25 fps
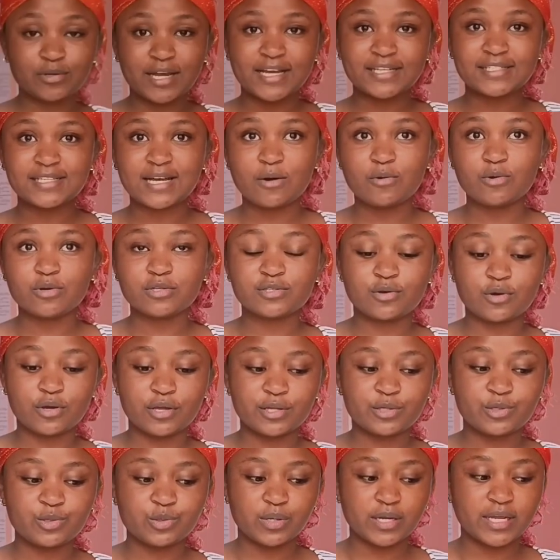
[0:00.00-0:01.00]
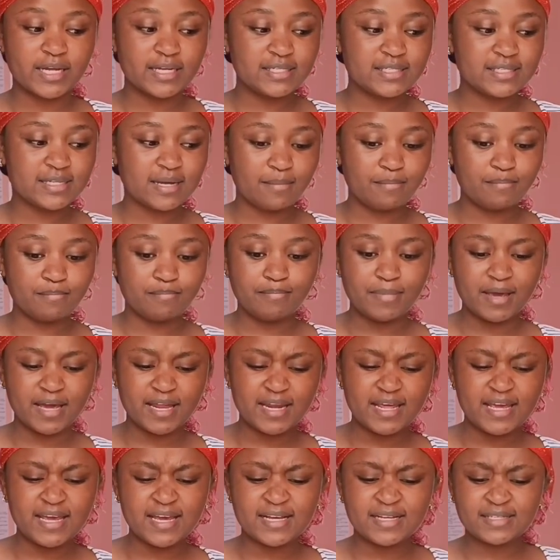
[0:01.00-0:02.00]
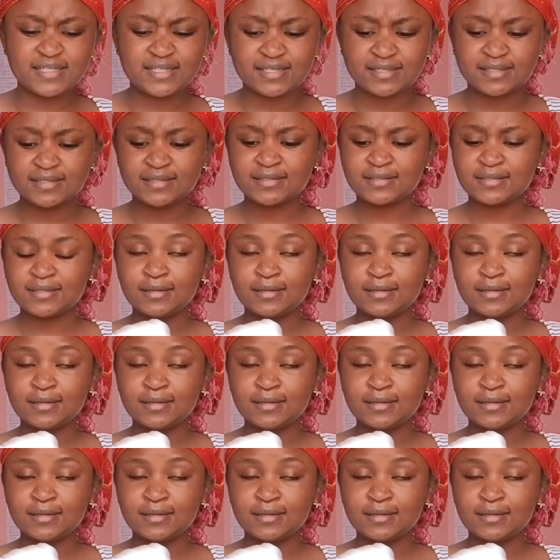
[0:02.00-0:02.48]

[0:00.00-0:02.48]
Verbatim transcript: guys. I was going to get some beddings